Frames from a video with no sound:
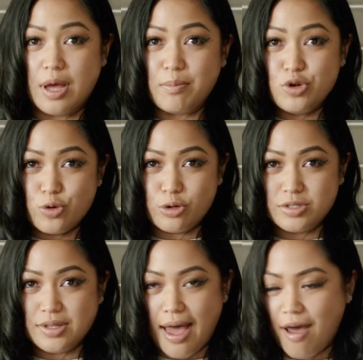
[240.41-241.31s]
some
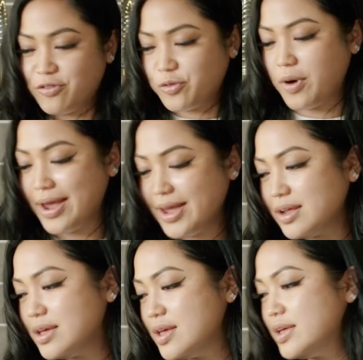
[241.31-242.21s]
noodles left,
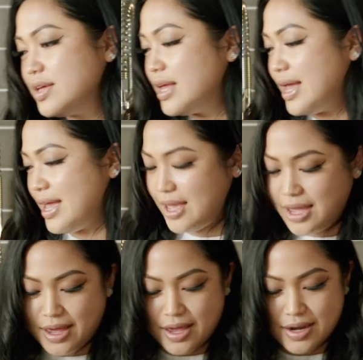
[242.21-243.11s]
right?
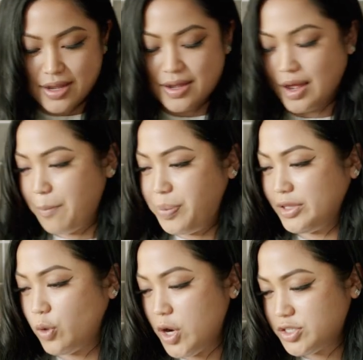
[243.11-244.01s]
And I
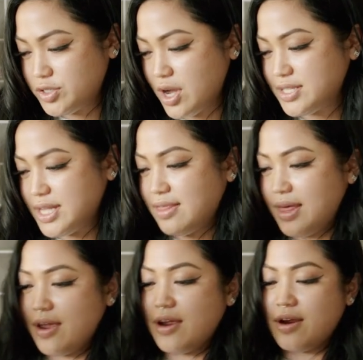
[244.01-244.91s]
put the oyster sauce in
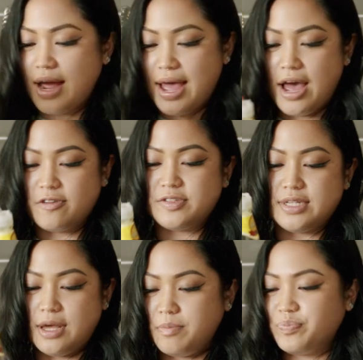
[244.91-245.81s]
there. I have
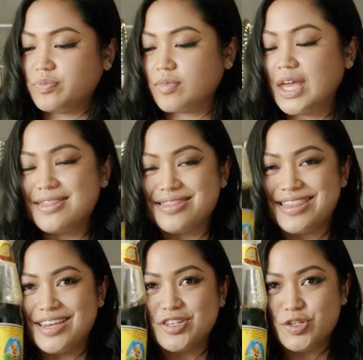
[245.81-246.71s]
some
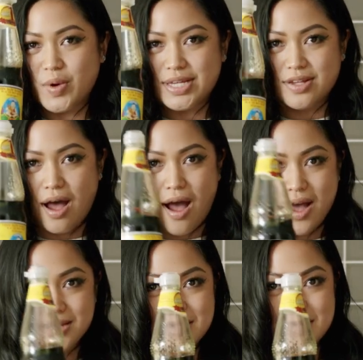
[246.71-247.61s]
thin soy
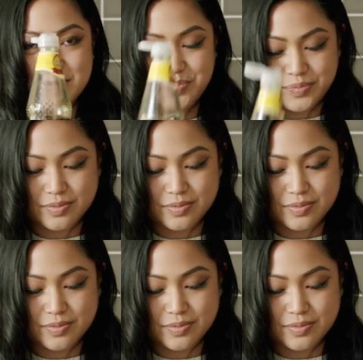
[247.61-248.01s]
sauce.